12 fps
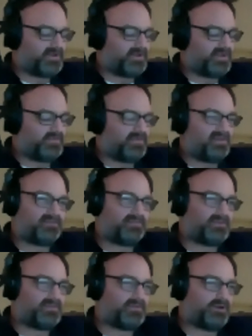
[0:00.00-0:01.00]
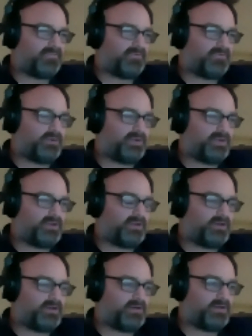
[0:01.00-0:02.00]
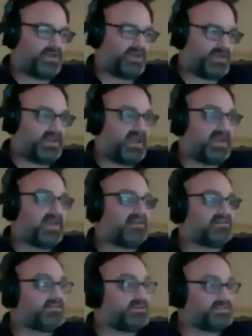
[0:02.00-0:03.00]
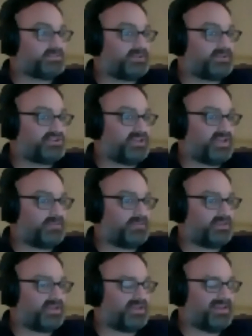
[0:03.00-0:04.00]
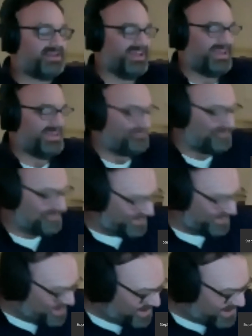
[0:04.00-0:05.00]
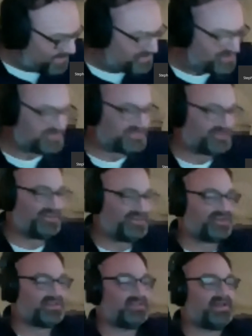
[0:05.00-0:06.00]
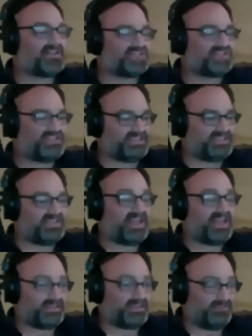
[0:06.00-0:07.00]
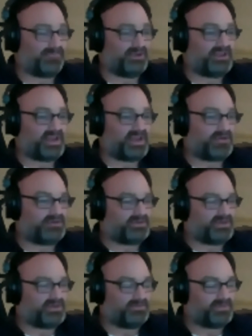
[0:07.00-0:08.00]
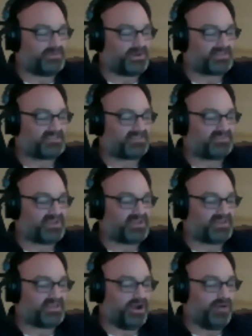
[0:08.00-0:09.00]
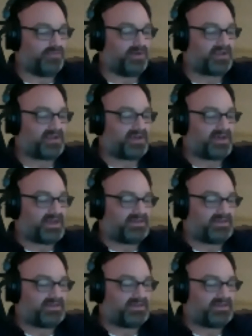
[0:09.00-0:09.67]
It must have been over a week ago, and it had a little special item in it. I'm sure you can imagine he had a little freak out, and the positive kind, like, oh my god,